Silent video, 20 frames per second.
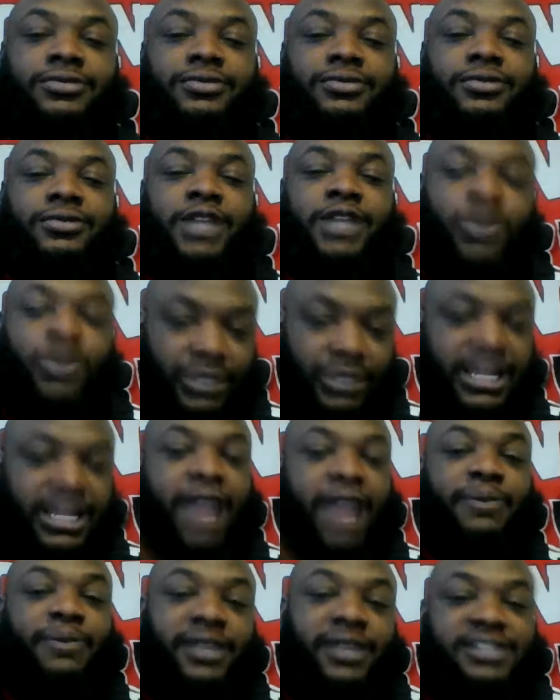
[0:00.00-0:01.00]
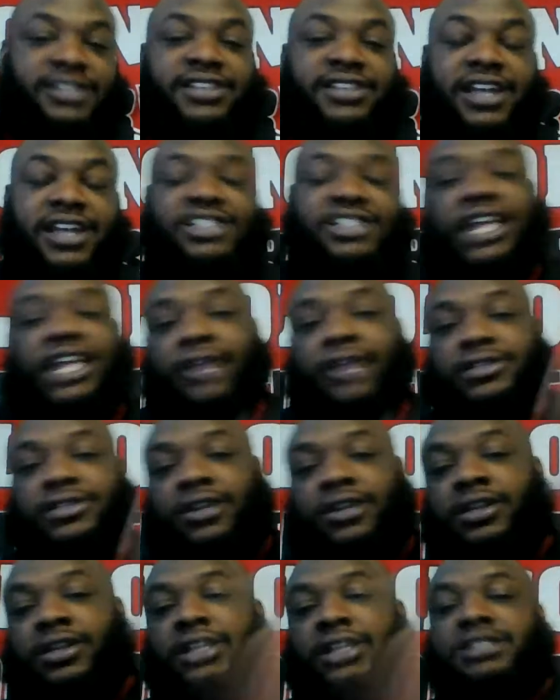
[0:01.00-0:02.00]
And with that being said, shout out to
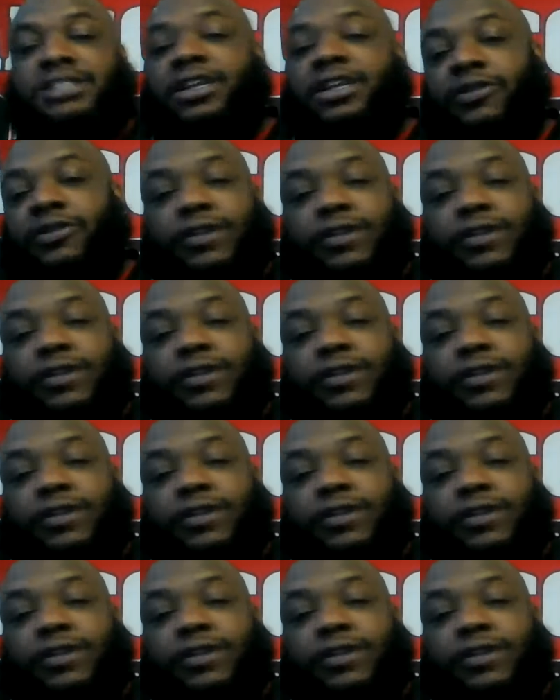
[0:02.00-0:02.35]
the ECFL